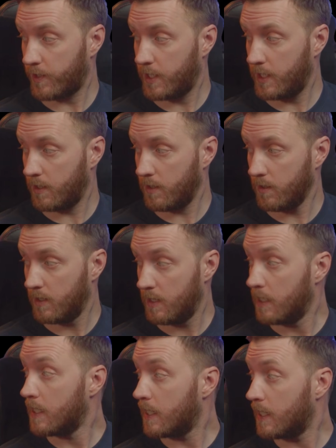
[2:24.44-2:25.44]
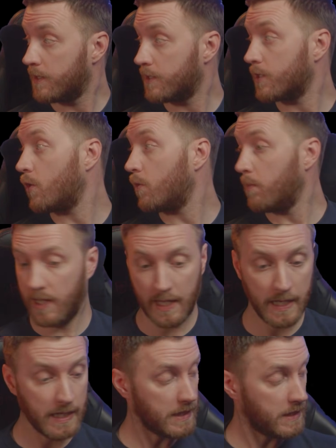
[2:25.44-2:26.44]
the nearest depths that
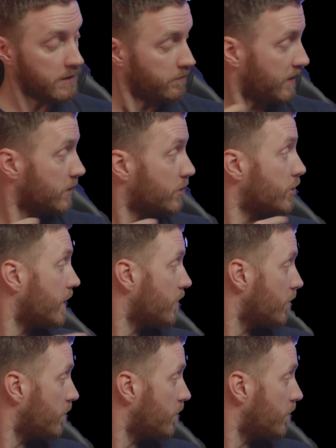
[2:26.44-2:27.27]
you want it to consider.